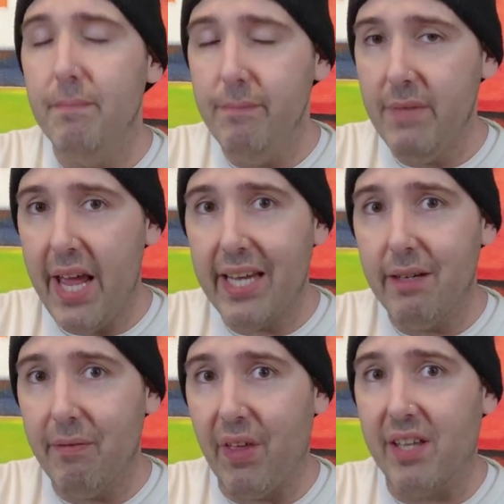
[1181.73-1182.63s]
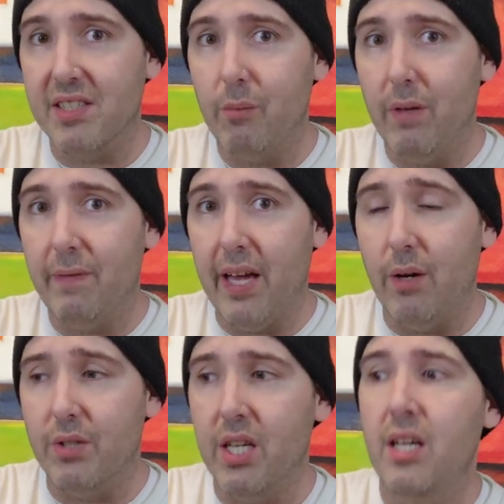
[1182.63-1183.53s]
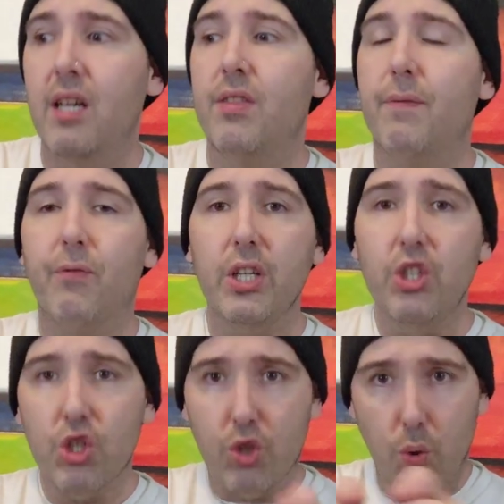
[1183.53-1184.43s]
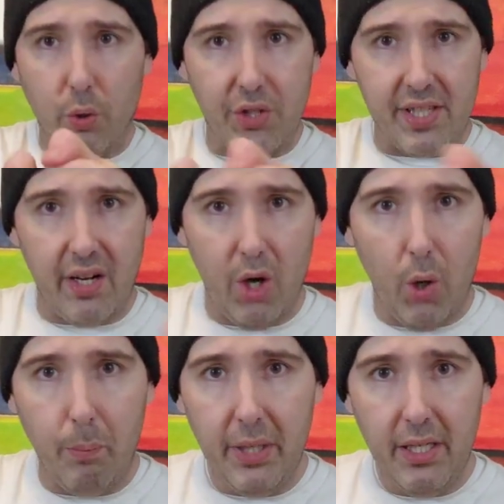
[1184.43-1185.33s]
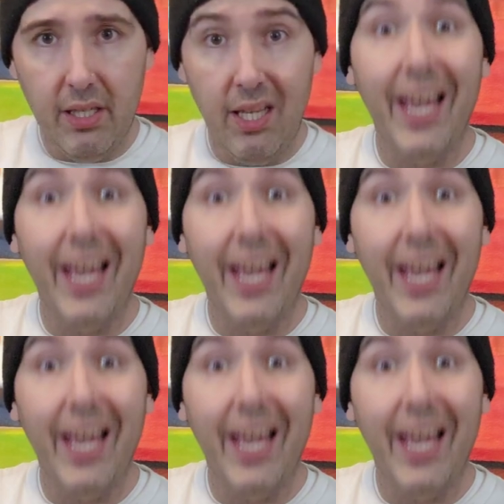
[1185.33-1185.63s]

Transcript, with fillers: negative things that we found the French doors that open,